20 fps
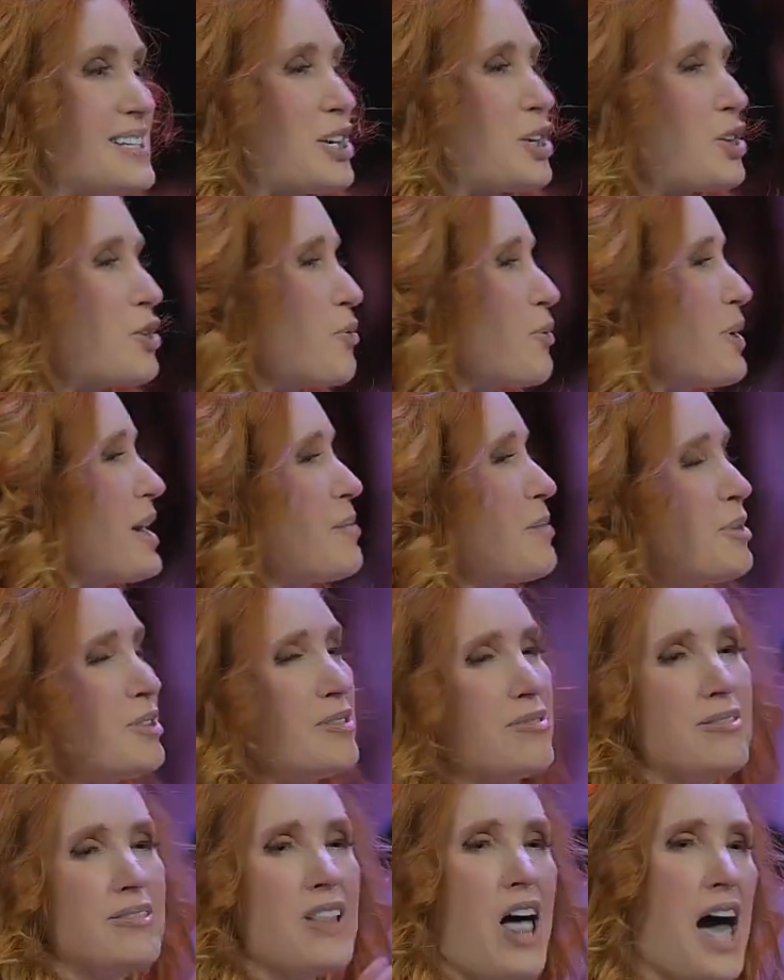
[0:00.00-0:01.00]
to cram a
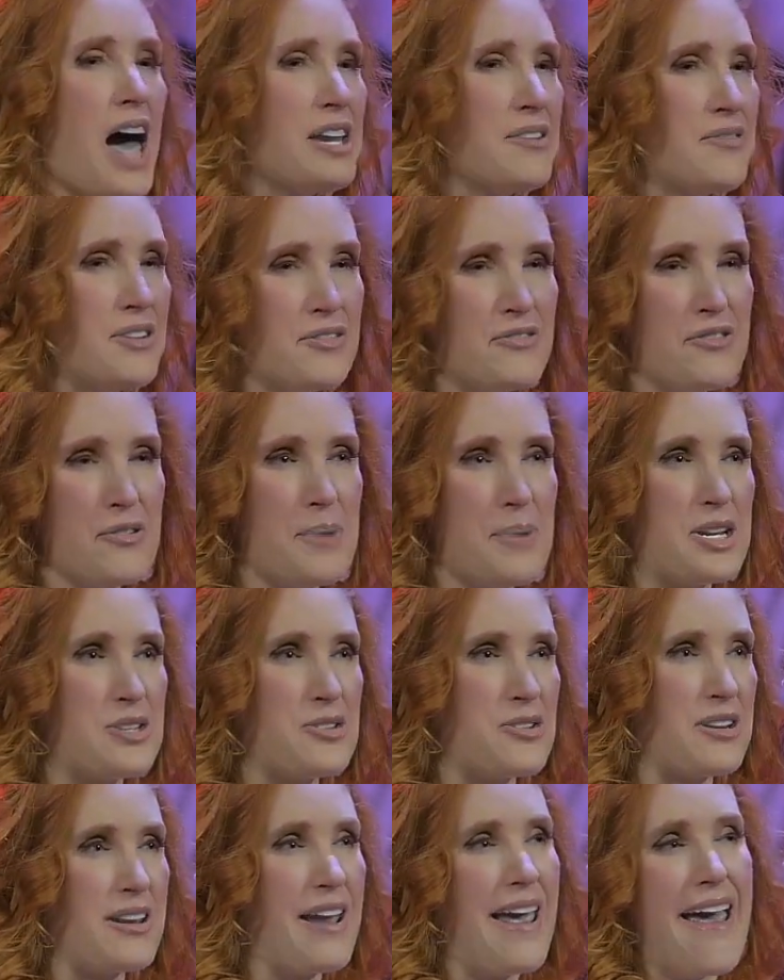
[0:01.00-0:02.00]
lot of
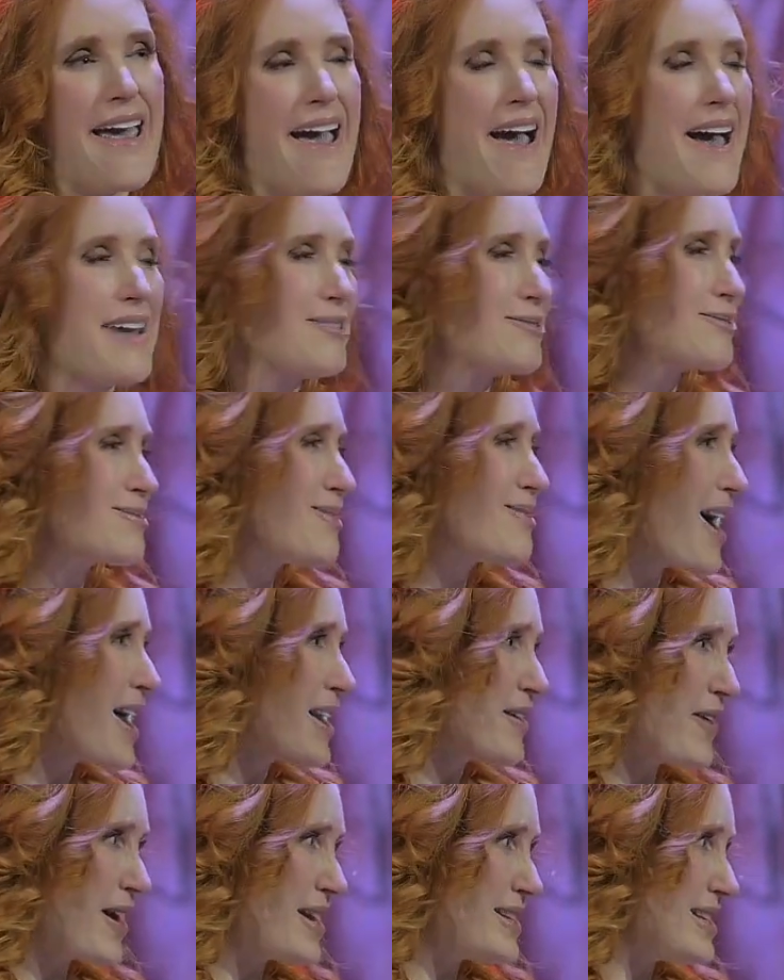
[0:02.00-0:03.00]
information and a lot
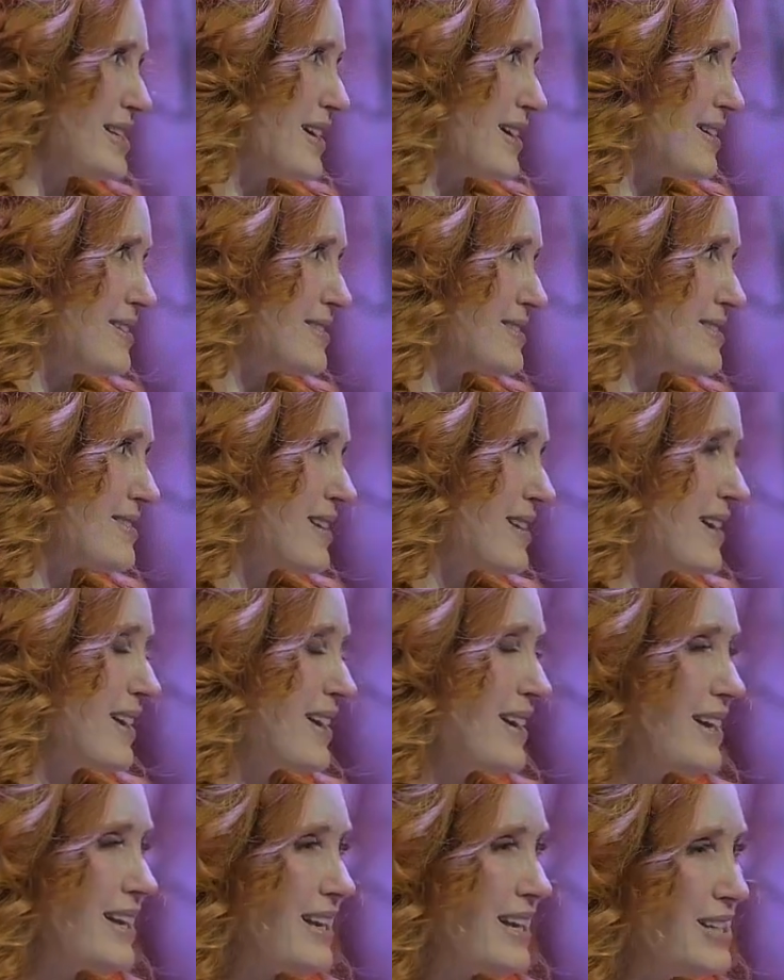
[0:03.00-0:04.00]
of ideas
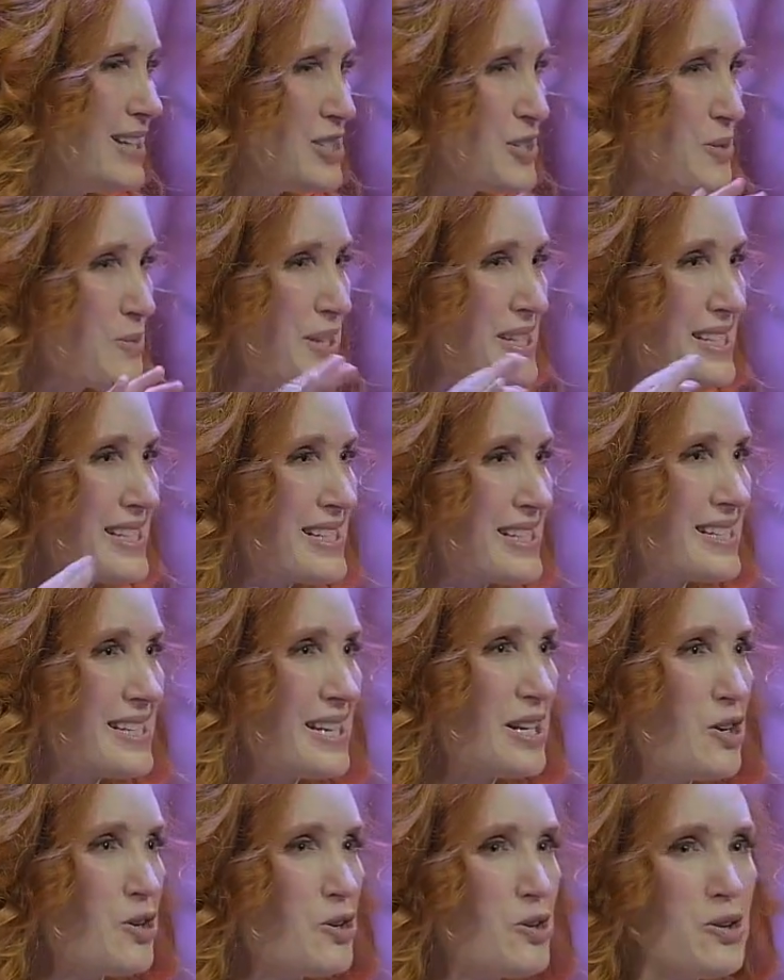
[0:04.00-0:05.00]
into a
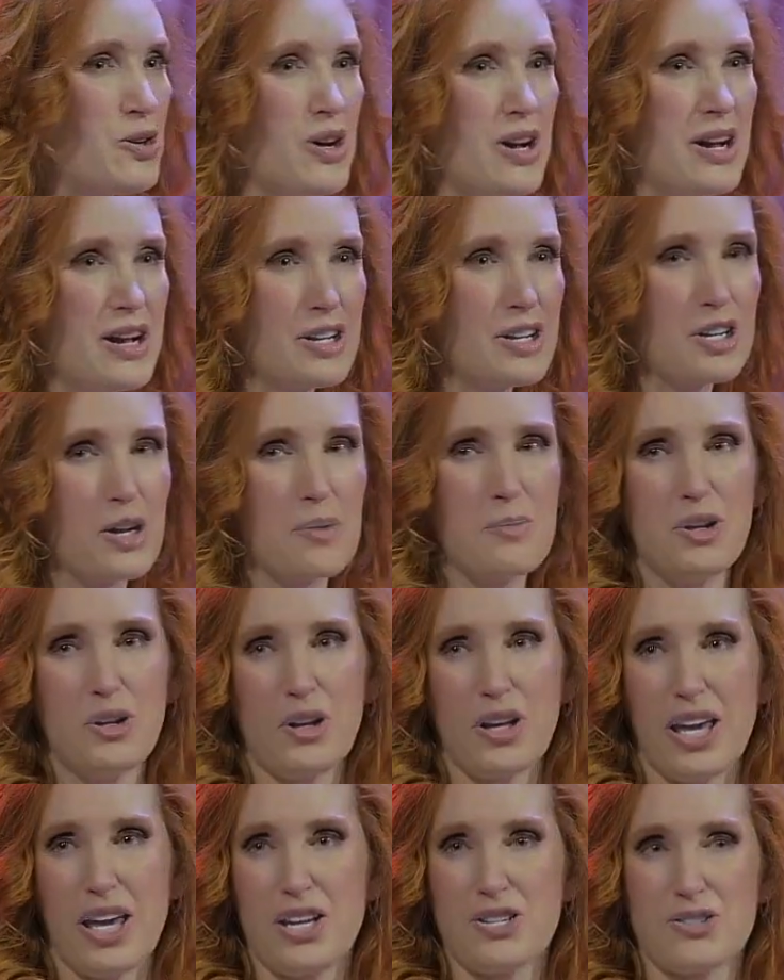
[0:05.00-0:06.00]
single
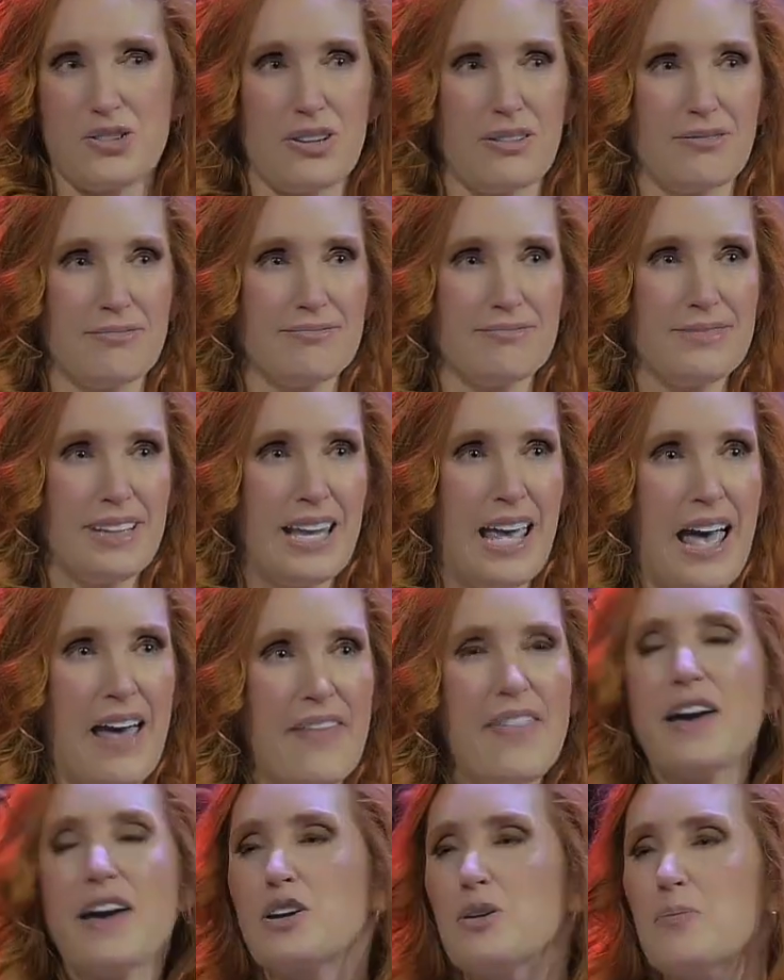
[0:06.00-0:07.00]
communication.
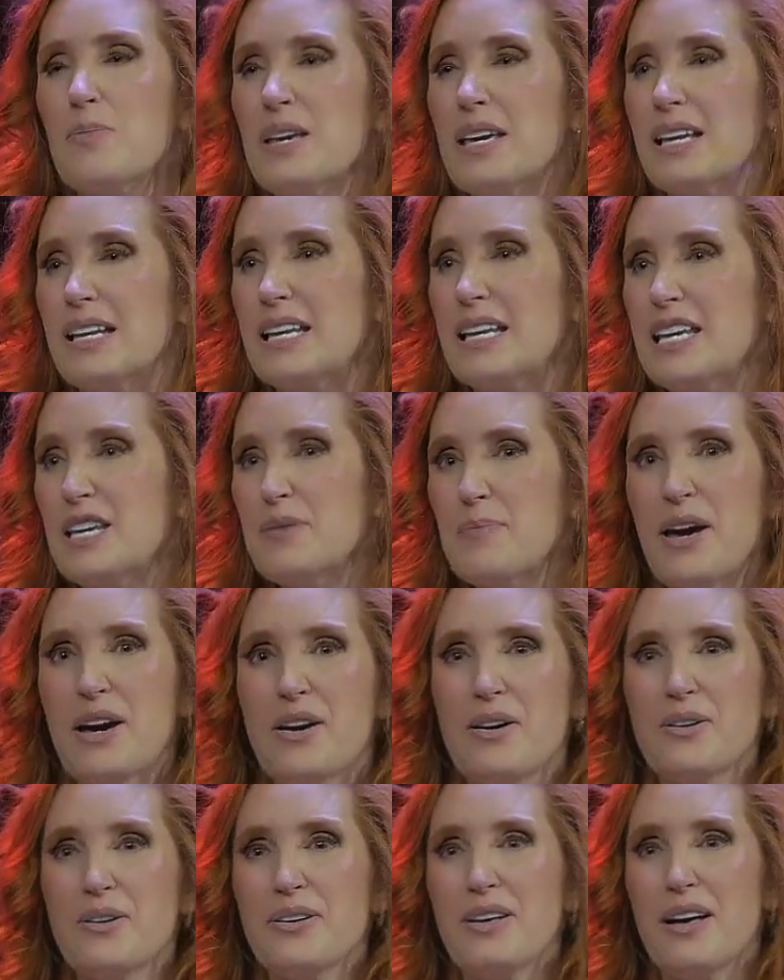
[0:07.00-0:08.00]
And that can be an
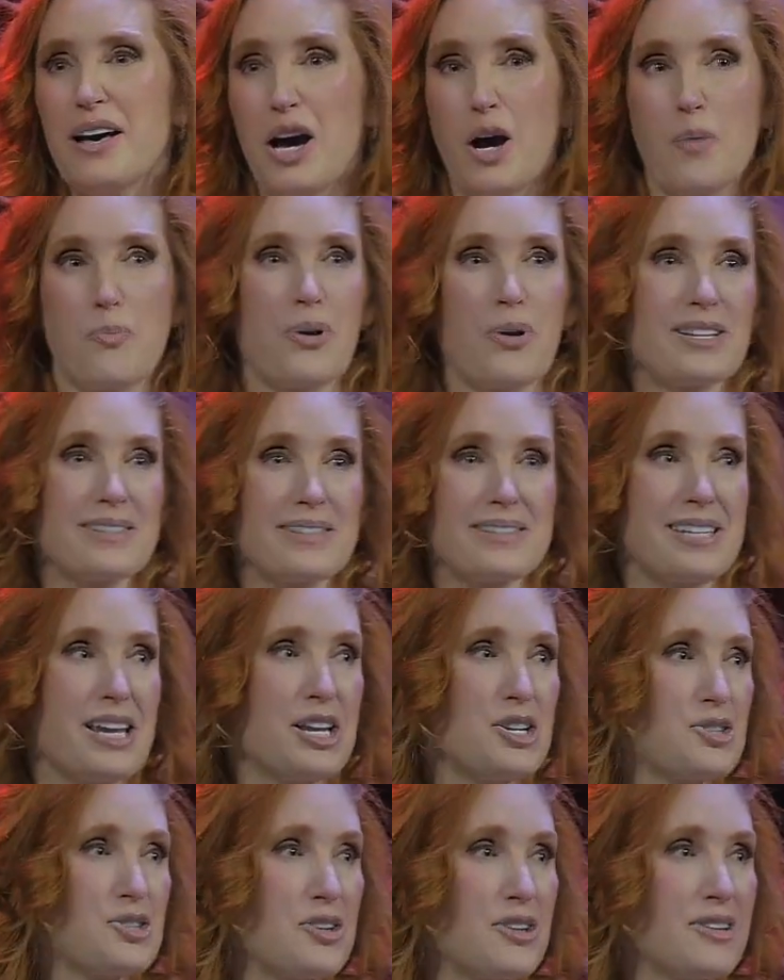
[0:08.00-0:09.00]
email, a
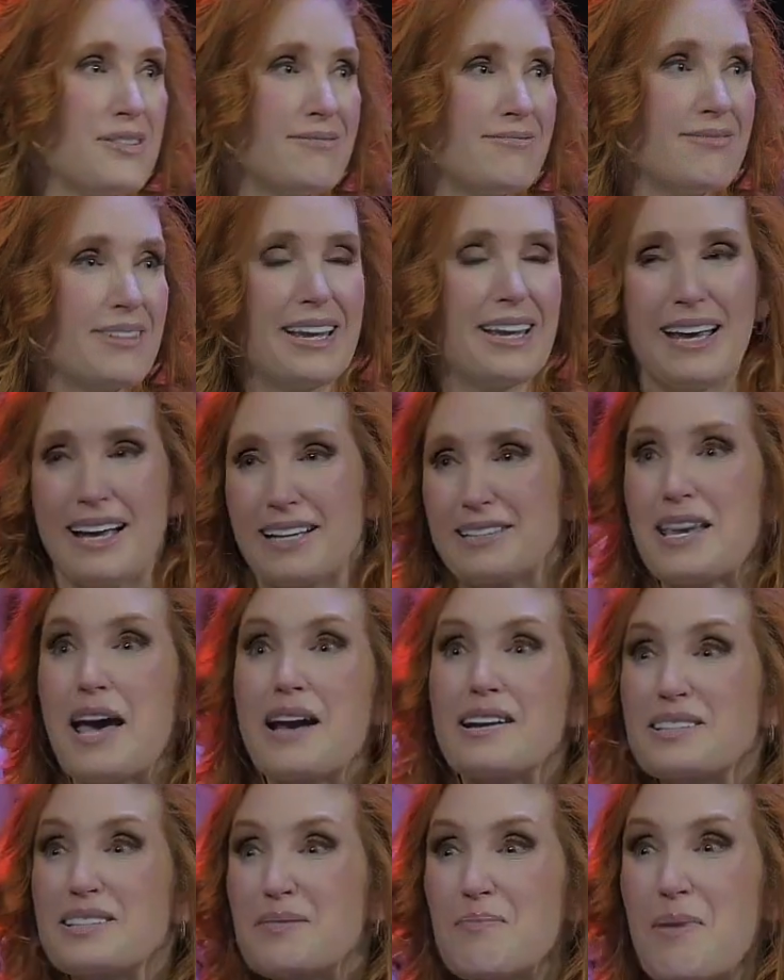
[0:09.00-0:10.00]
presentation, a
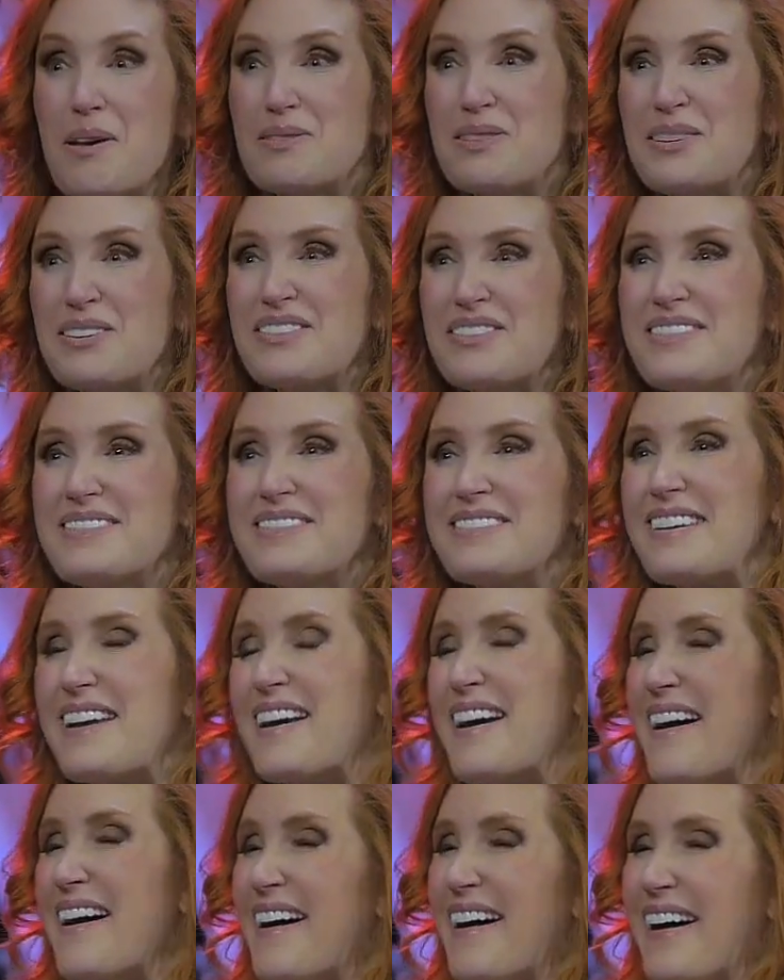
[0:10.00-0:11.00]
text message,
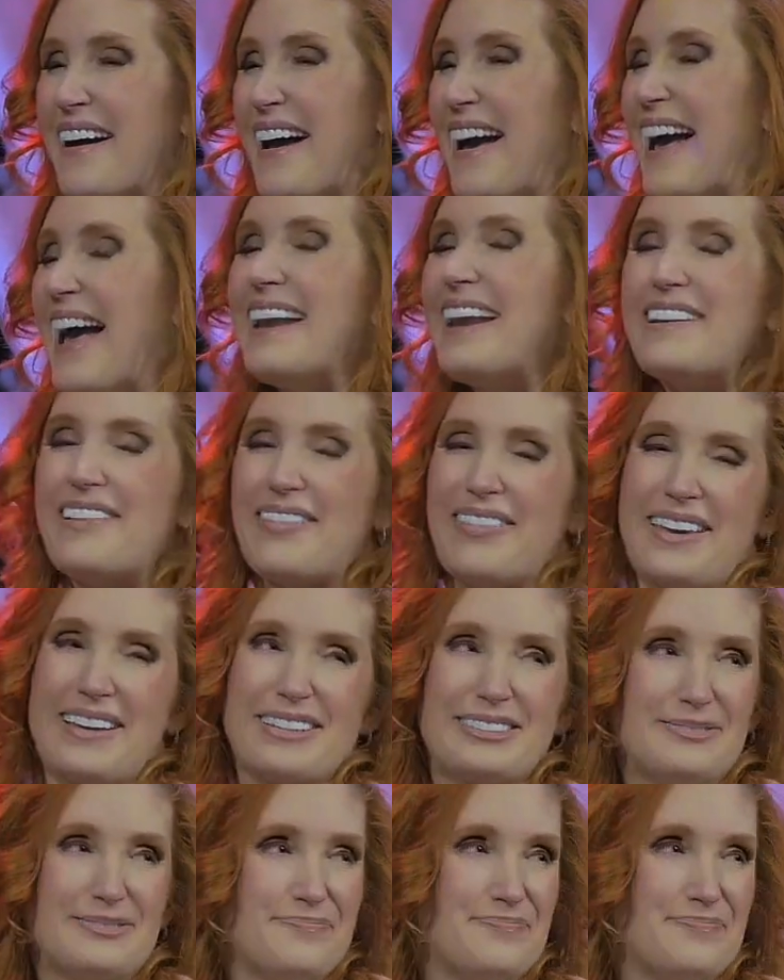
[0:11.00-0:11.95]
anything.